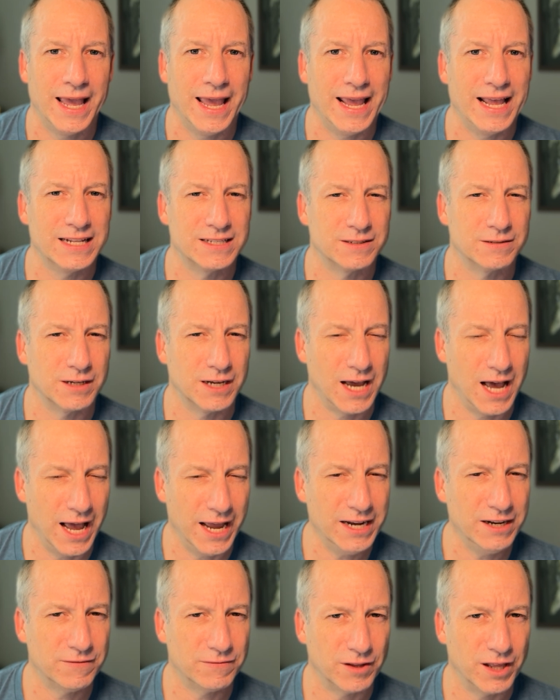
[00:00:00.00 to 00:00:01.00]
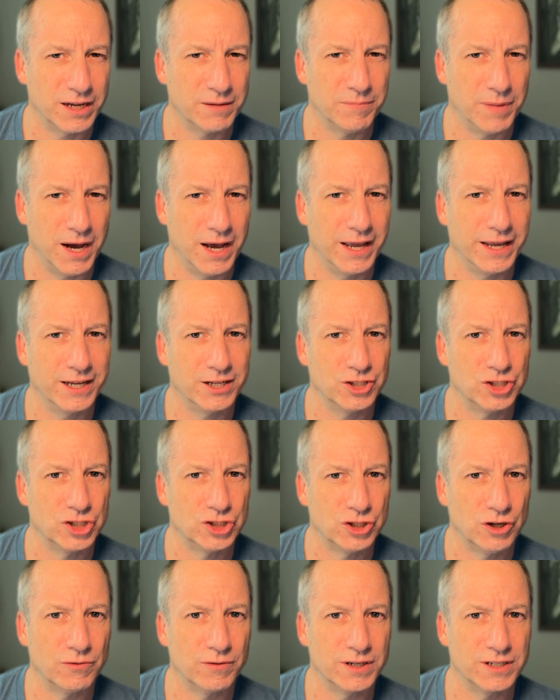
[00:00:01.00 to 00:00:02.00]
It's kind of like buying
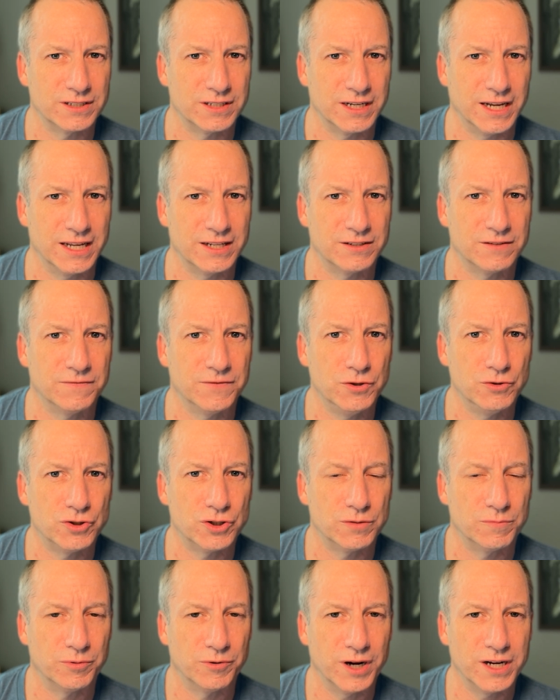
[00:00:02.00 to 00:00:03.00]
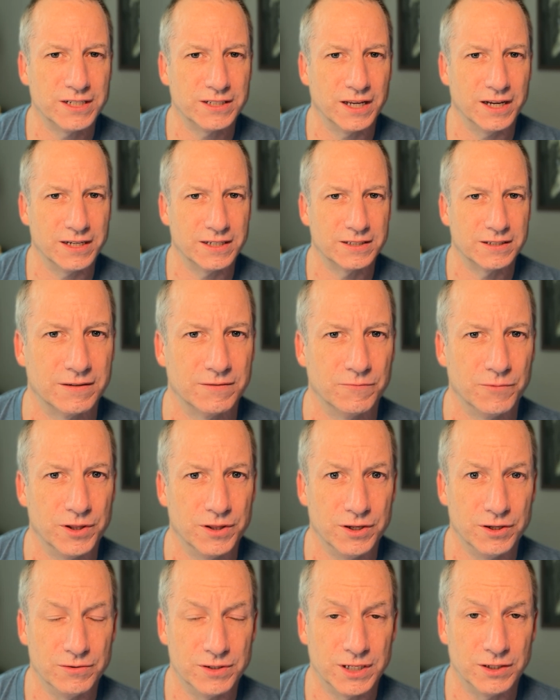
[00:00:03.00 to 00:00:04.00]
insurance against future price hikes with the
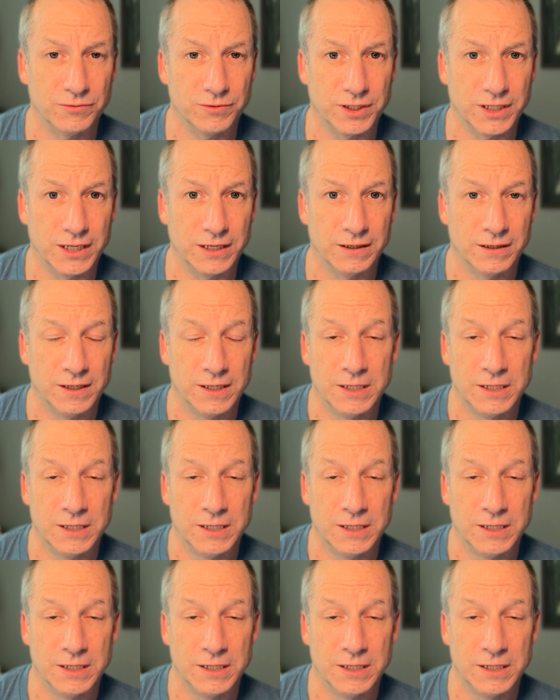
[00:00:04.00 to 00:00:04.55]
utility.